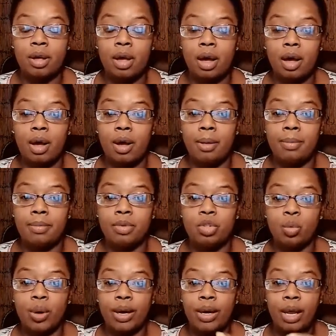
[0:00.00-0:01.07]
doing
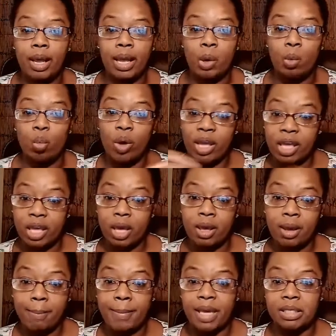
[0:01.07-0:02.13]
a week
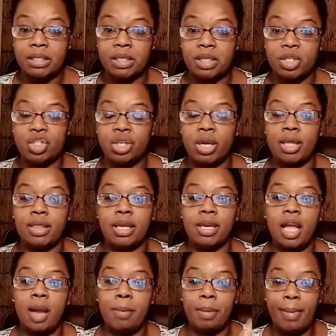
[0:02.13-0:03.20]
message and then coming
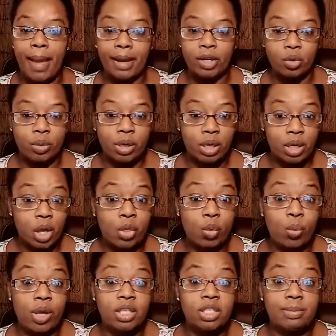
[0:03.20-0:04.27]
back doing another week's
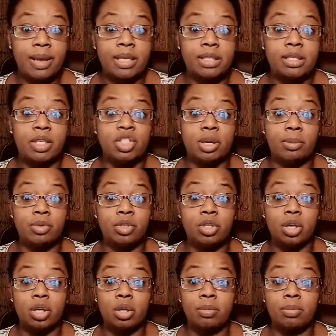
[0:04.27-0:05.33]
message, I'm just going to
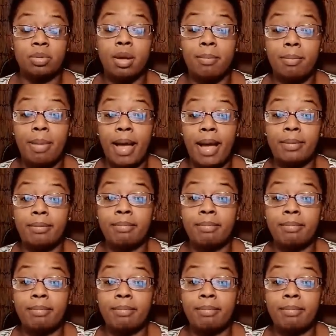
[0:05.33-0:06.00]
combine both